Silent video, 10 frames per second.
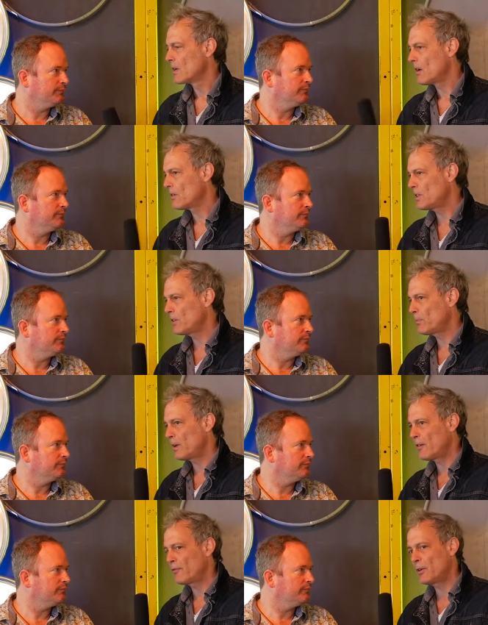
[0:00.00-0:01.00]
Speaker 1: I've seen you
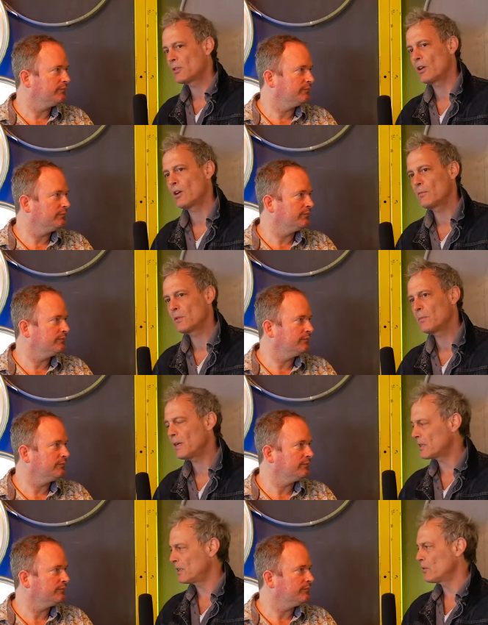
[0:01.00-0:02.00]
play a few times.
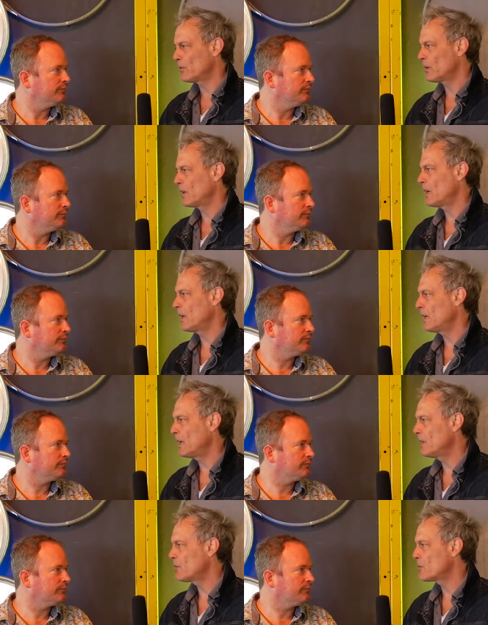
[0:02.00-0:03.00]
Basically, you're
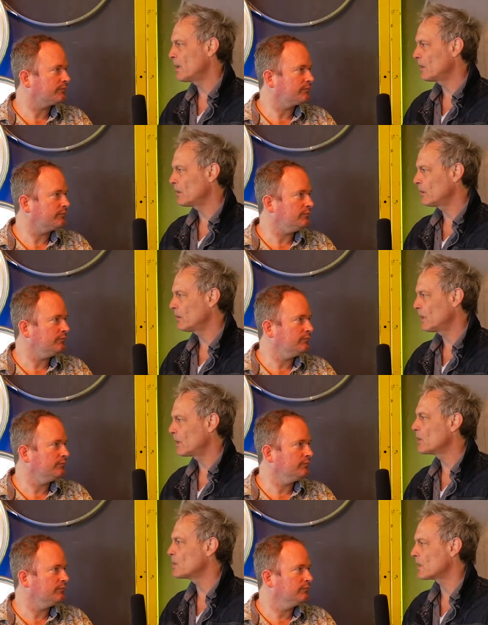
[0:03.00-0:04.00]
an instrumental
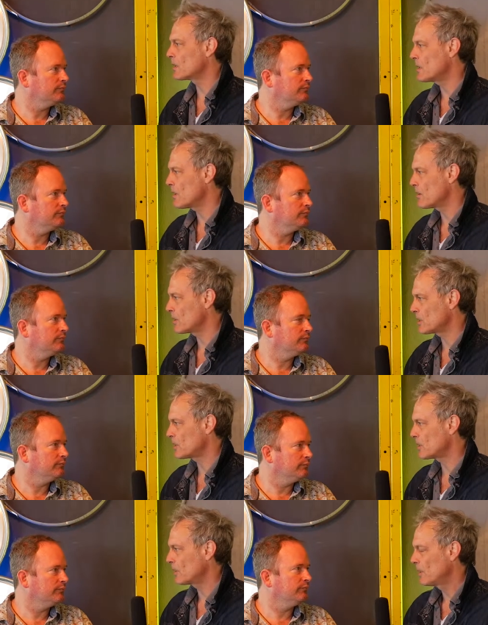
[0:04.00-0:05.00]
acoustic
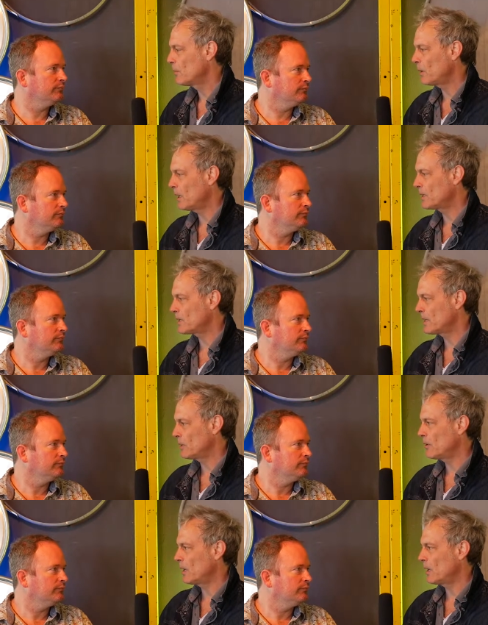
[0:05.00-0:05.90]
guitarist, mm. play steel